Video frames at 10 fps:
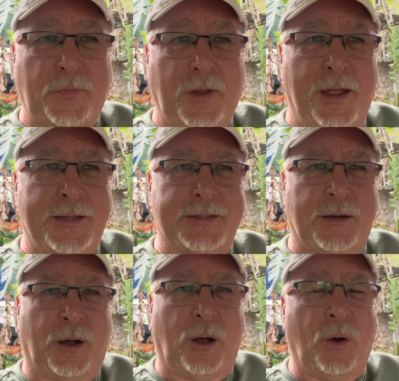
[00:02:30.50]
and
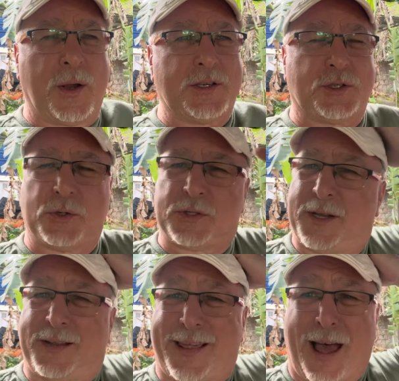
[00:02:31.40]
said, oh, he's using
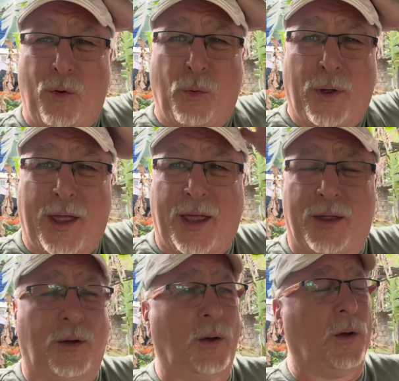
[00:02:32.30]
it that
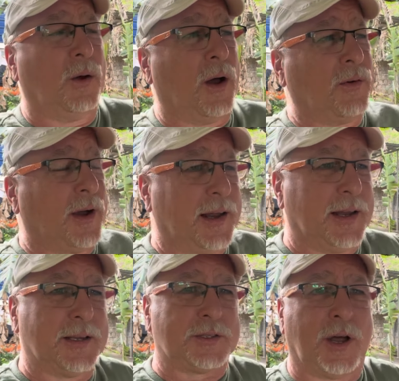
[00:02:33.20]
way. Oh, all right,
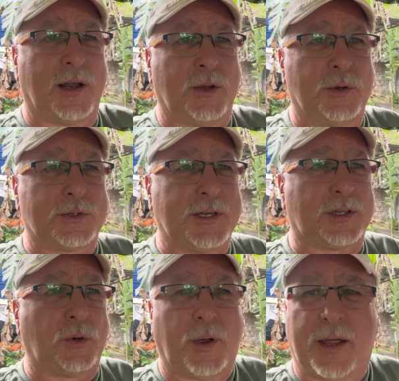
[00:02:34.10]
he's not using
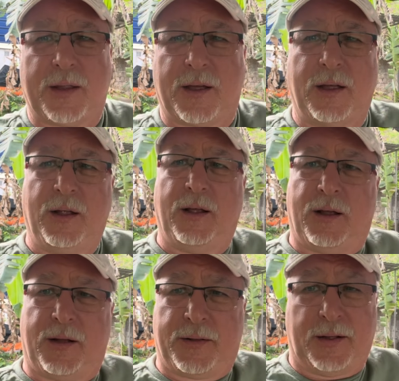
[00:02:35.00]
it the way the
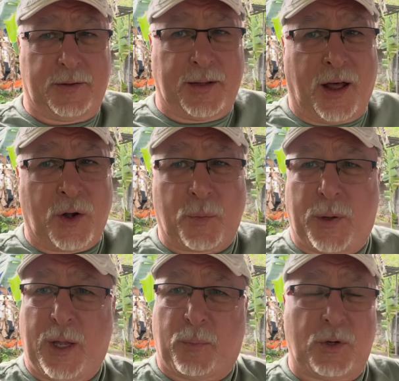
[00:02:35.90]
other
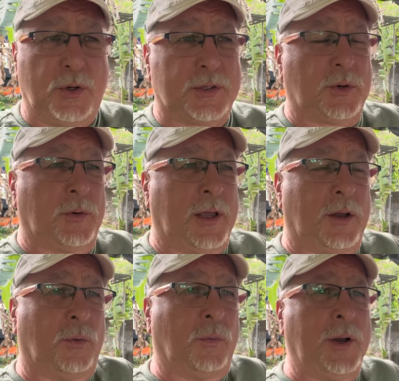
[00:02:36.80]
people use it.
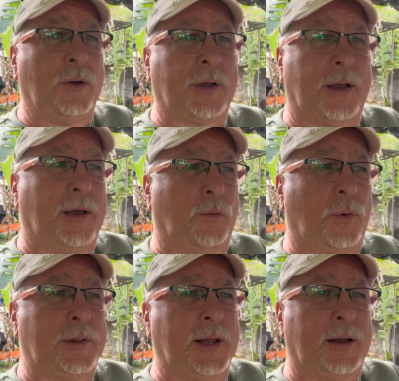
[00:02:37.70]
You know, we don't,
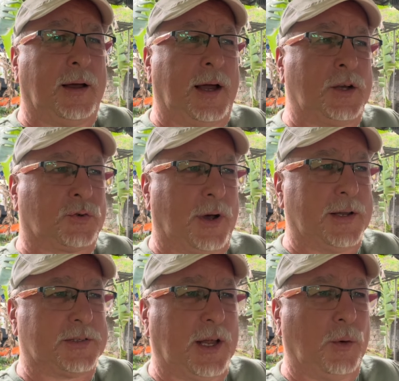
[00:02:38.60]
one thing I try
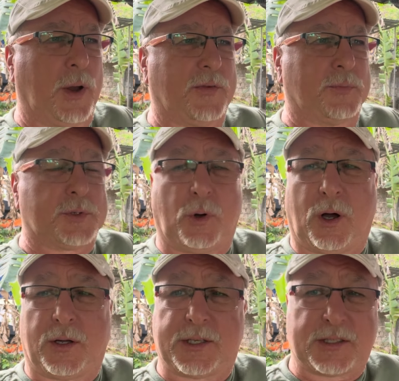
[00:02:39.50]
to stay away from is
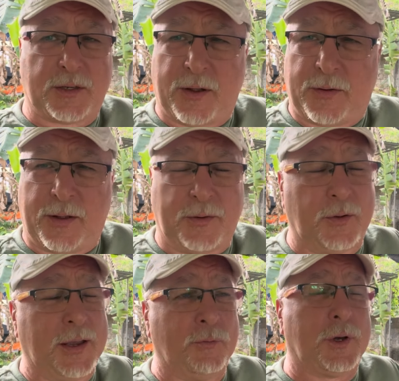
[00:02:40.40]
politics. And
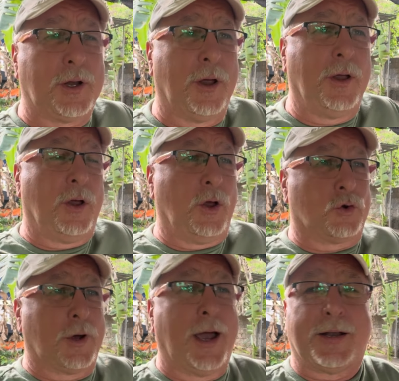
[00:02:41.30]
even when you're
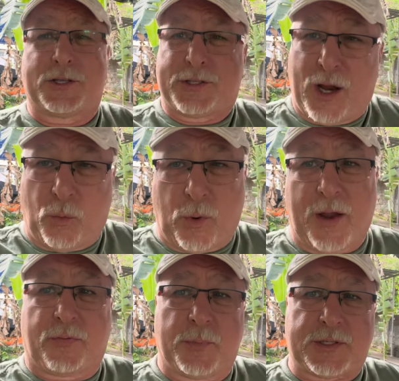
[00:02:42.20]
trying to stay
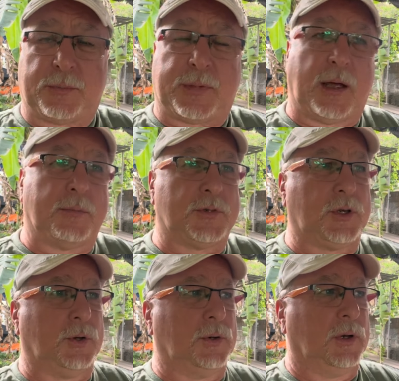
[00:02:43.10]
away from it, sometimes
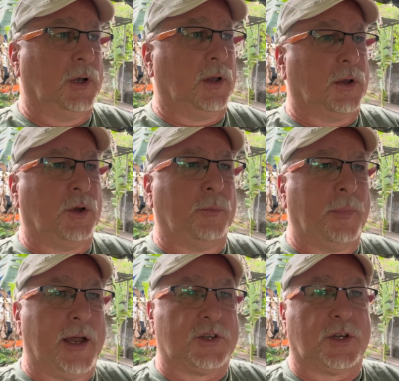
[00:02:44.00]
you
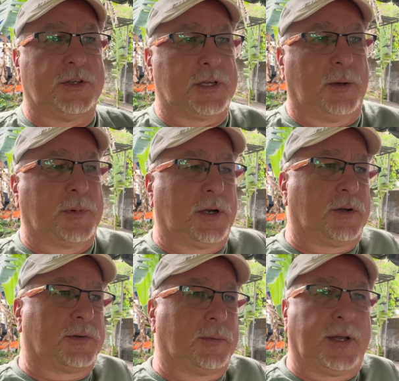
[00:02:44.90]
mention something
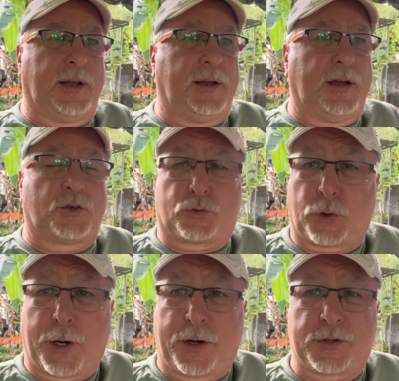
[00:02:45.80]
or something, and it
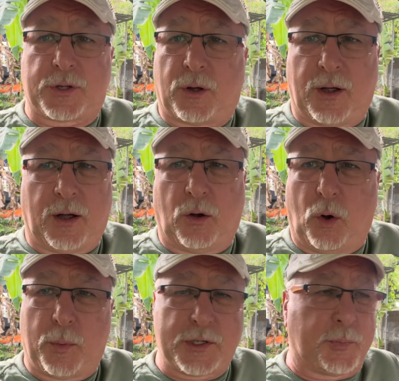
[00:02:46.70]
triggers a
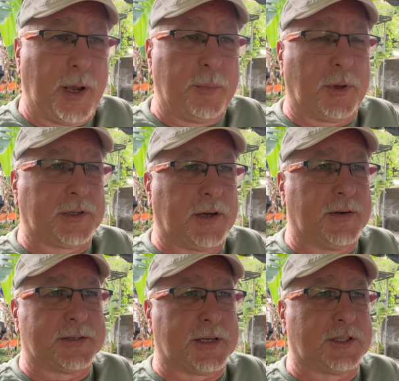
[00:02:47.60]
whole bunch of people out there.
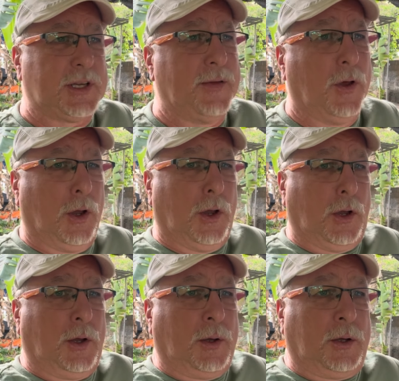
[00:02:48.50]
And it's like, Steve,
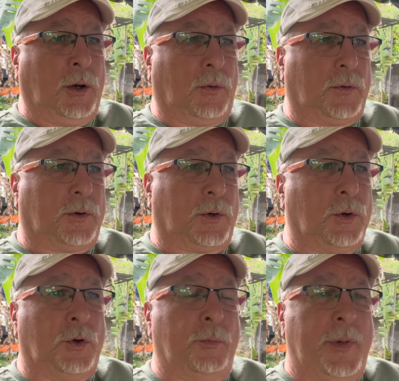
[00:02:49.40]
you know,
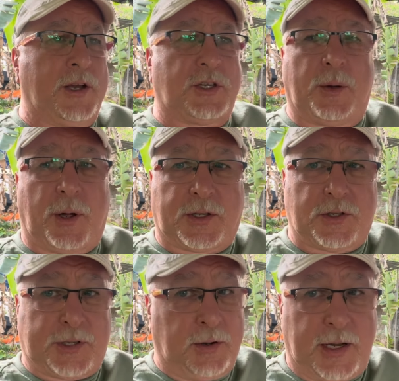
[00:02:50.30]
you mentioned about
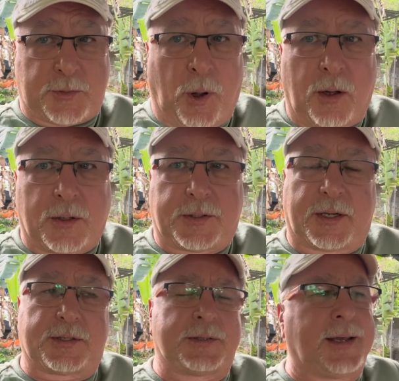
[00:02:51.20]
this here, and that's
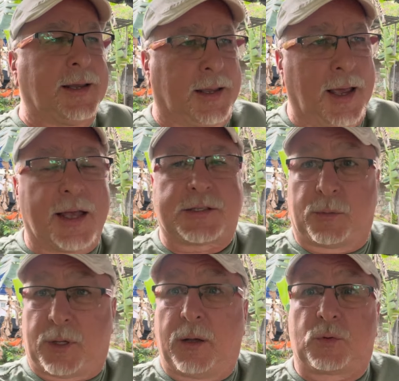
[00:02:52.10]
politics. It's like, yeah,
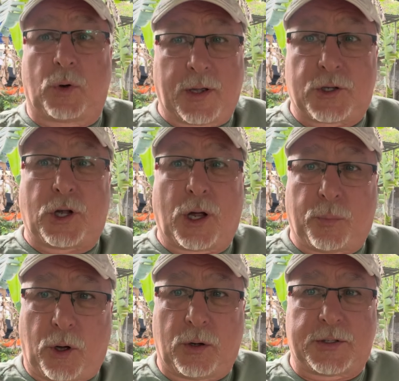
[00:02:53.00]
sometimes we're going to
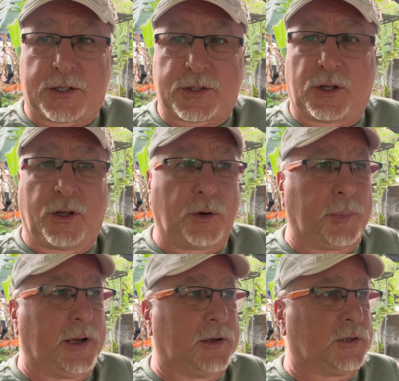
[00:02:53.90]
talk politics a little
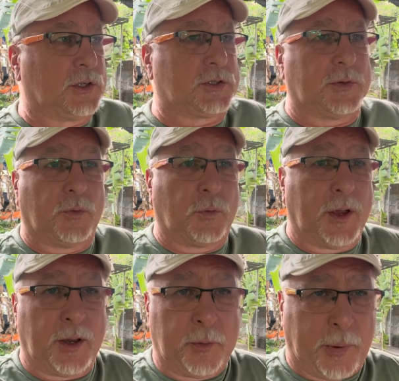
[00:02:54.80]
bit just
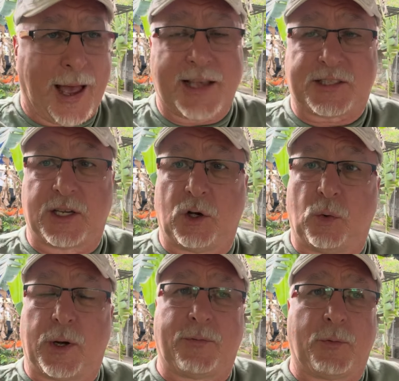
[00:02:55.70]
in passing or
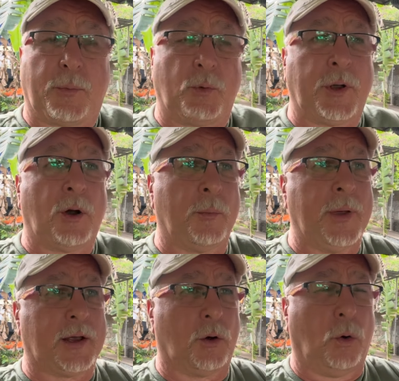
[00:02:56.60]
whatever, but we don't
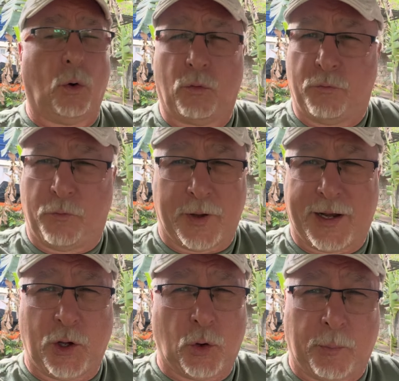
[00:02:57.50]
make a whole
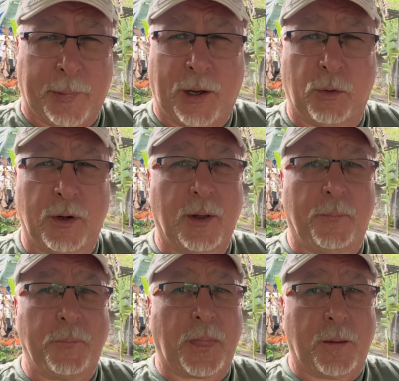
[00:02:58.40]
video about
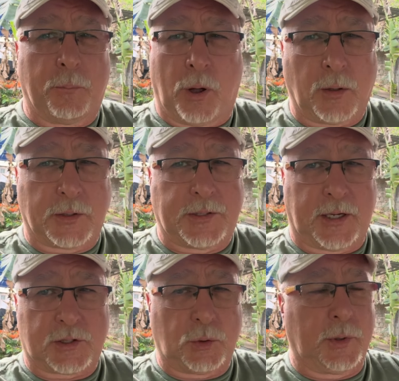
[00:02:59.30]

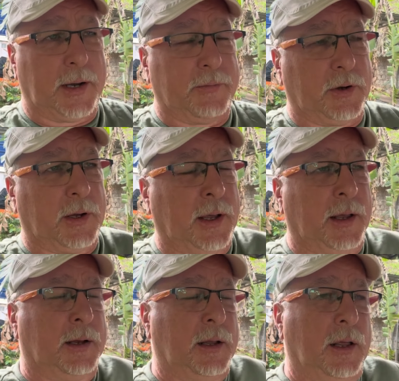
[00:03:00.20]
politics or whatever.
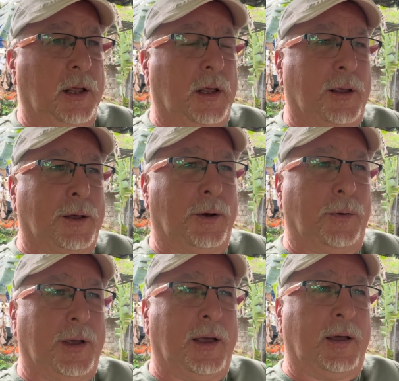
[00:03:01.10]
And, you
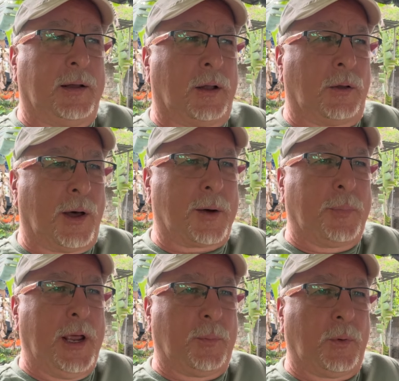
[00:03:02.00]
know, a lot of
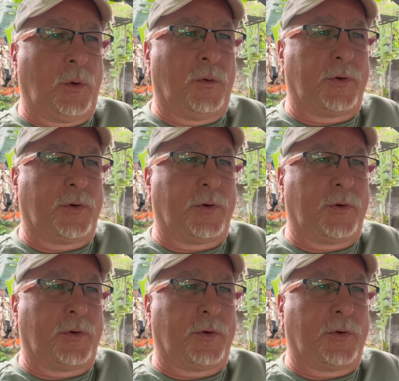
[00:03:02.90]
people over